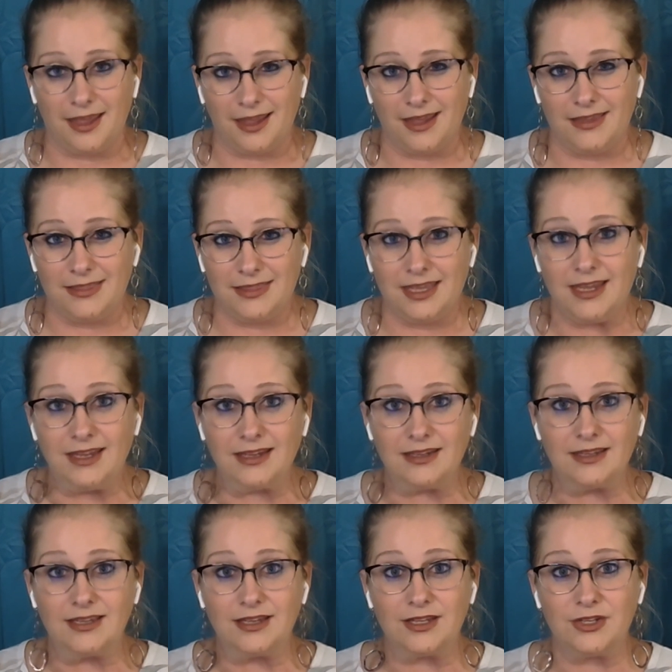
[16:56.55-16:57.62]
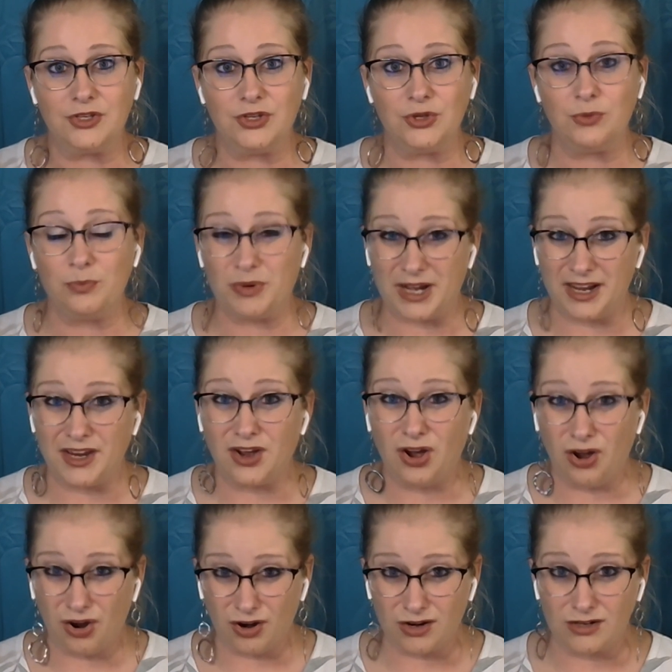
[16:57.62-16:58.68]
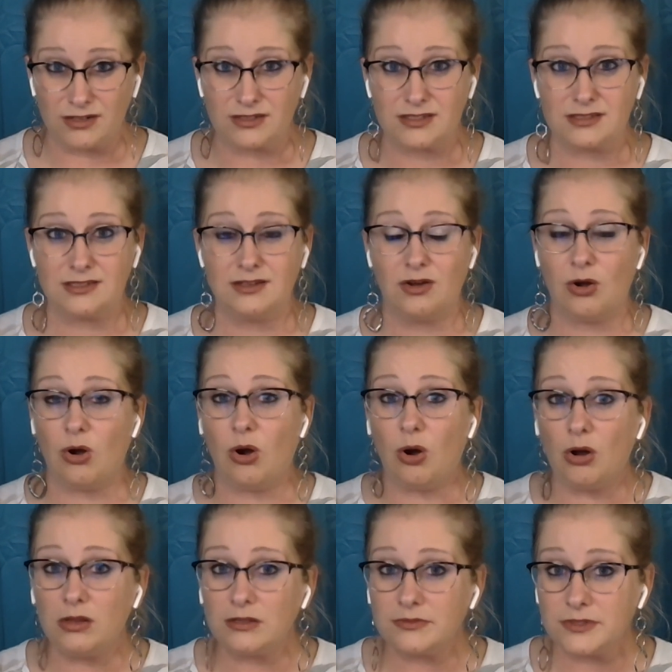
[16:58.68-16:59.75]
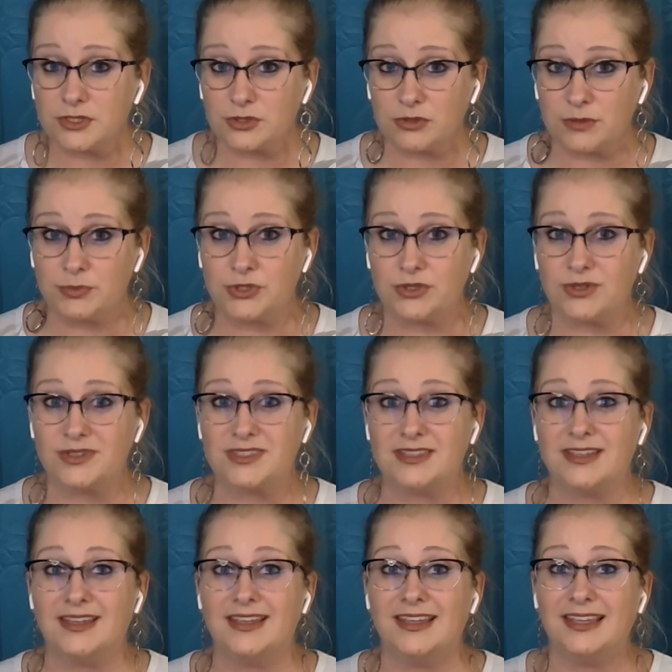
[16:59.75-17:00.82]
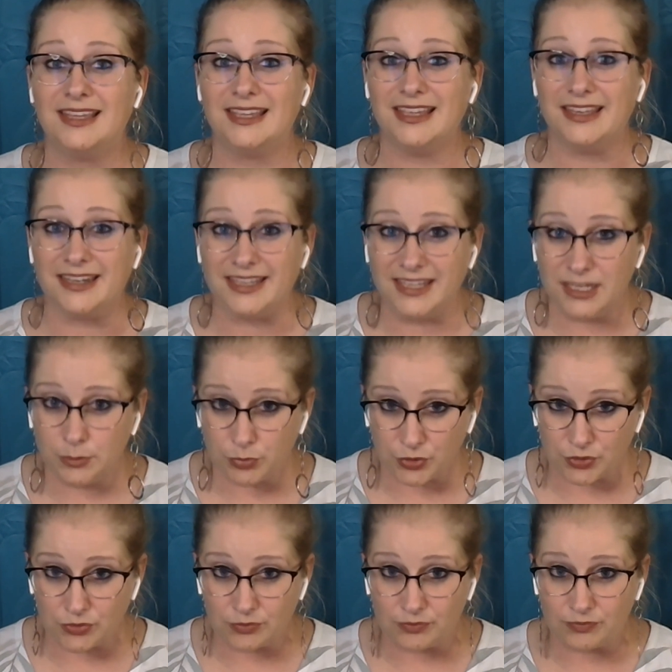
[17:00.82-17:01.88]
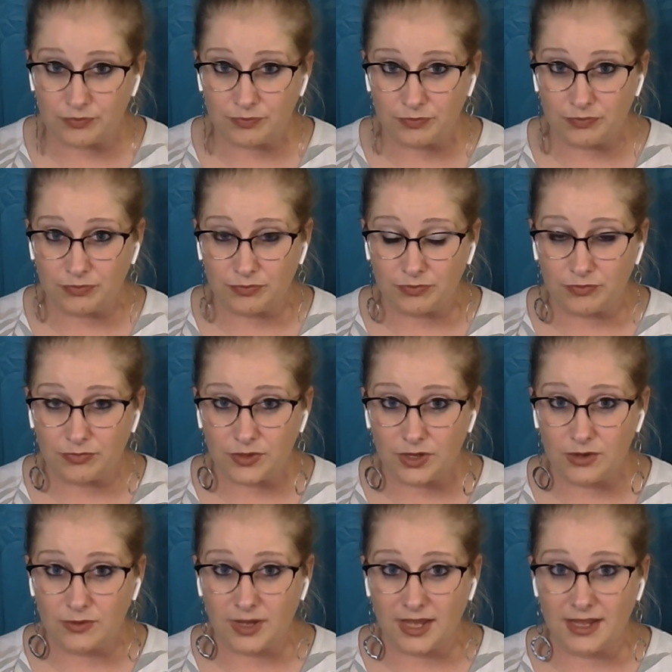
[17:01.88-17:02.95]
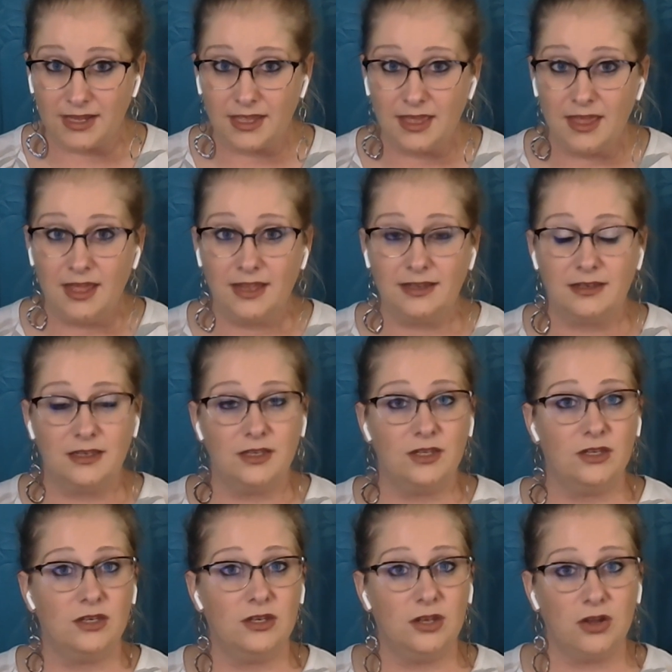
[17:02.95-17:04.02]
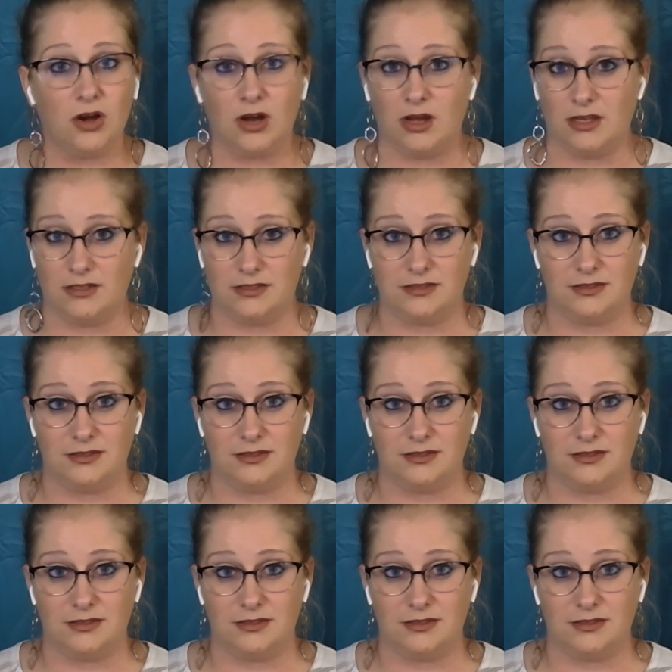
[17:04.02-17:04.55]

And they knew by heart all of the scriptures in Hebrew, okay? Not